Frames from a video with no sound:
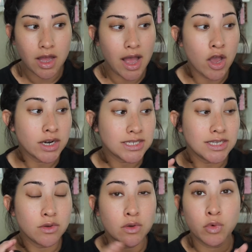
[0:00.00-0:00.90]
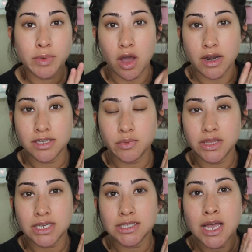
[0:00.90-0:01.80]
I honestly will be honest with
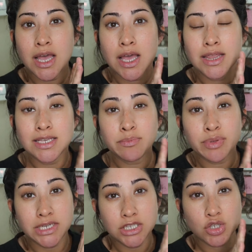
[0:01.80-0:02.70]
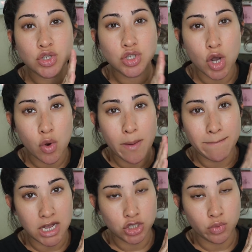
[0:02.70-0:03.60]
this. This bleeds so
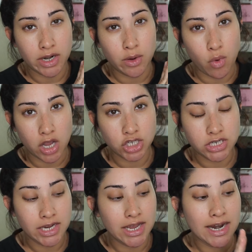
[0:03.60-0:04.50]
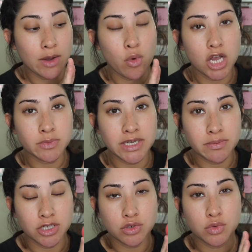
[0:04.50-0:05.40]
much when I wash it, and I wash my
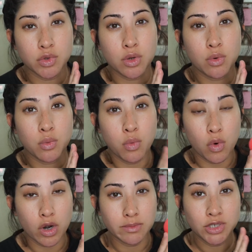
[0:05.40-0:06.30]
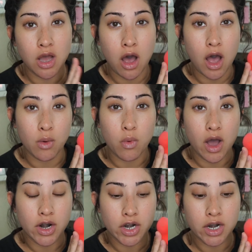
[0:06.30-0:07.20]
sponges with warm to hot
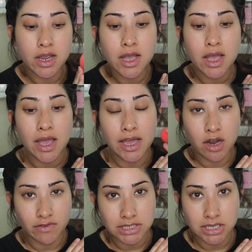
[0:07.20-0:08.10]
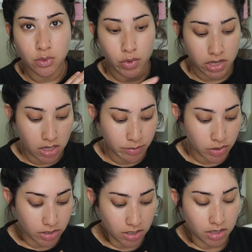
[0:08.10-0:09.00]
water, and obviously with a
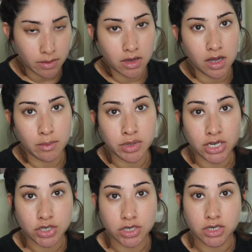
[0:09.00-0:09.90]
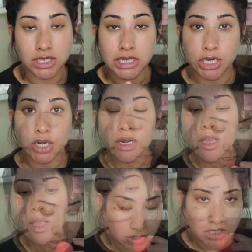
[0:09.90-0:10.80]
beauty blender cleaner.
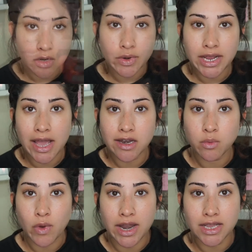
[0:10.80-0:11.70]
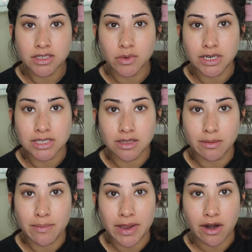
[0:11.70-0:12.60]
So I did already head and wet it, so it is a
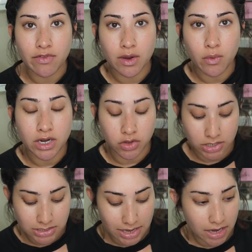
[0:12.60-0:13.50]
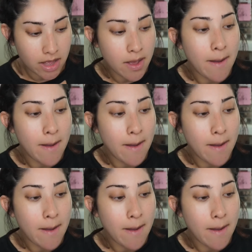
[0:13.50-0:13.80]
little bit bigger than what it looks like.